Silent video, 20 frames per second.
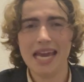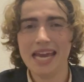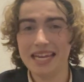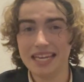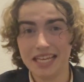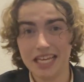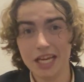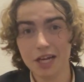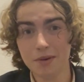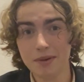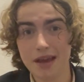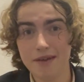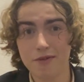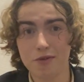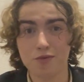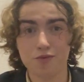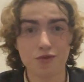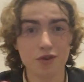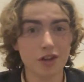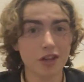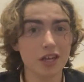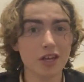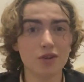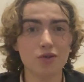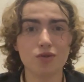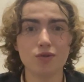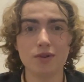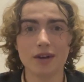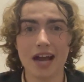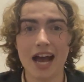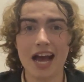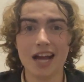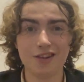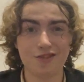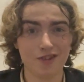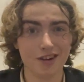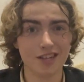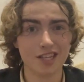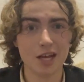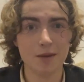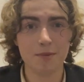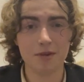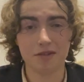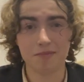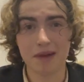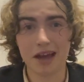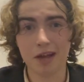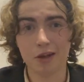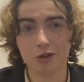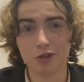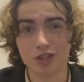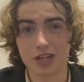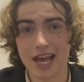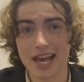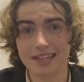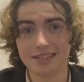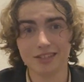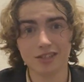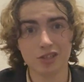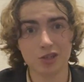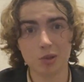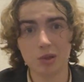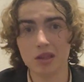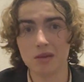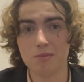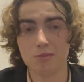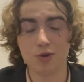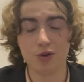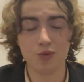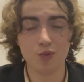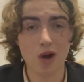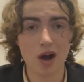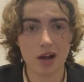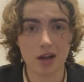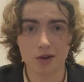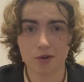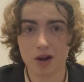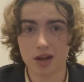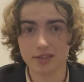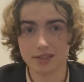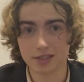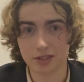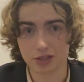And here we have a really cool guy dressed up as Michael Jackson doing the moonwalk across the